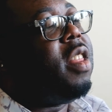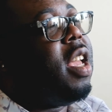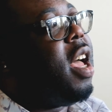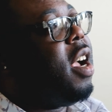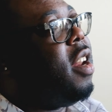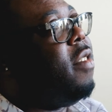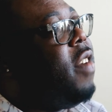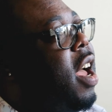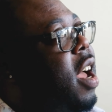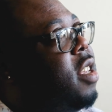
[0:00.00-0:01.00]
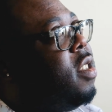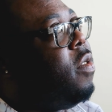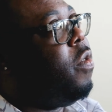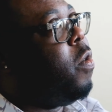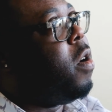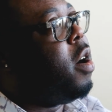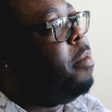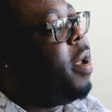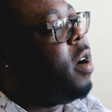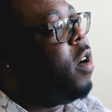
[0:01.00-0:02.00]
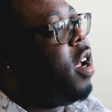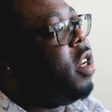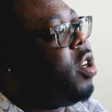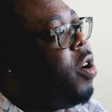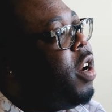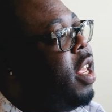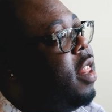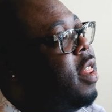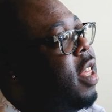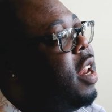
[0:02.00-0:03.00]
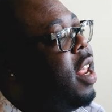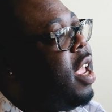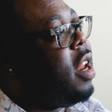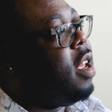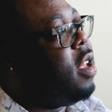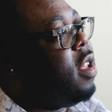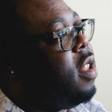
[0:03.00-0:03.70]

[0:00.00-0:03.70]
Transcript: think I could have asked for a better attorney than Hannah.